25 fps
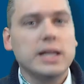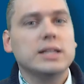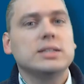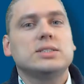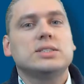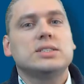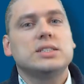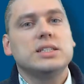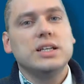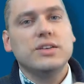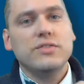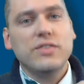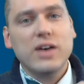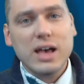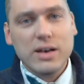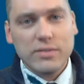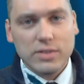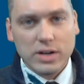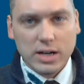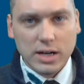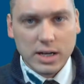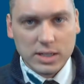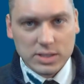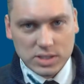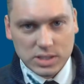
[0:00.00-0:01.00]
and see if I have
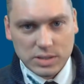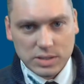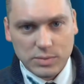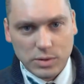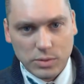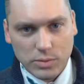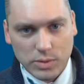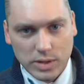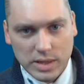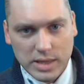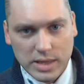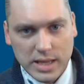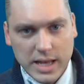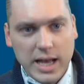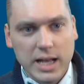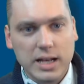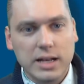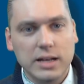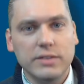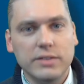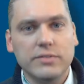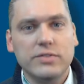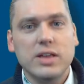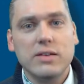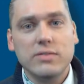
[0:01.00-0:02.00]
a customer with that
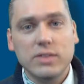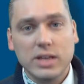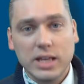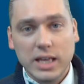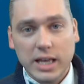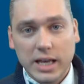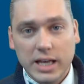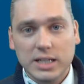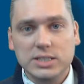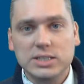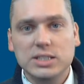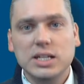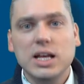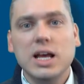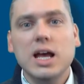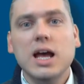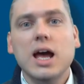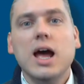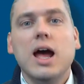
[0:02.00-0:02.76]
and if they have a case,